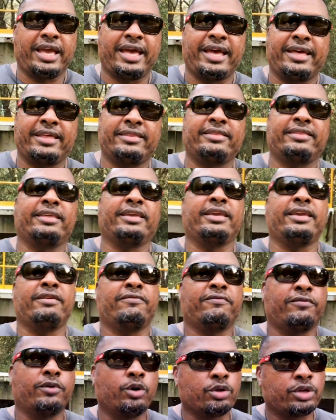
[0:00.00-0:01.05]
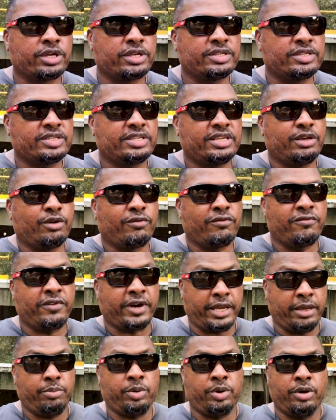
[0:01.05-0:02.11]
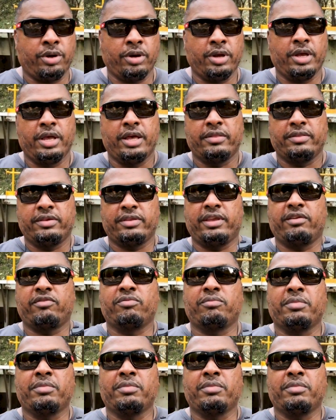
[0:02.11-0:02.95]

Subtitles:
at the full conceal Viper that they've